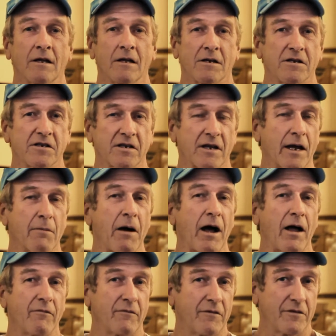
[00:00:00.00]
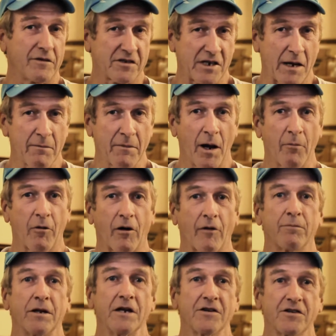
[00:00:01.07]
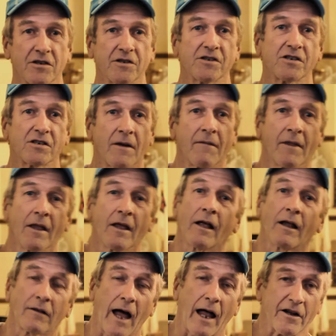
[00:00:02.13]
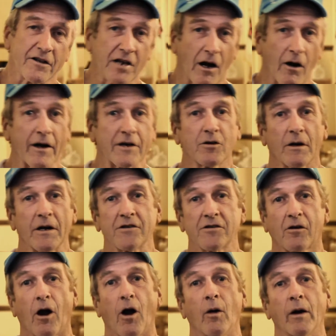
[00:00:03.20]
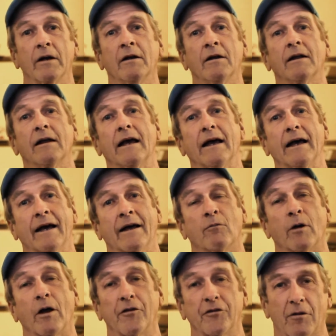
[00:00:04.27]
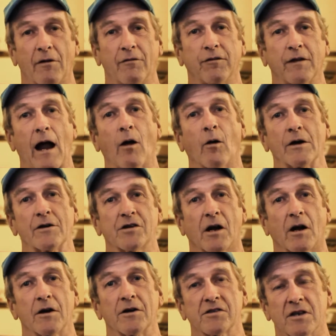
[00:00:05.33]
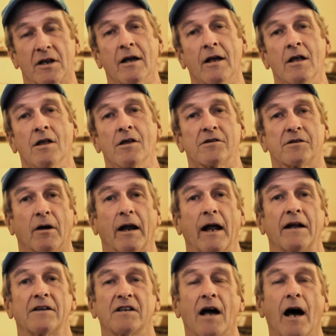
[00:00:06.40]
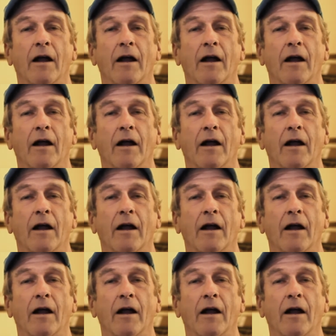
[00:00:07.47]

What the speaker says: say about the same number of peaches. A lot of cherry trees growing, and we also have flowering cherries. So it adds not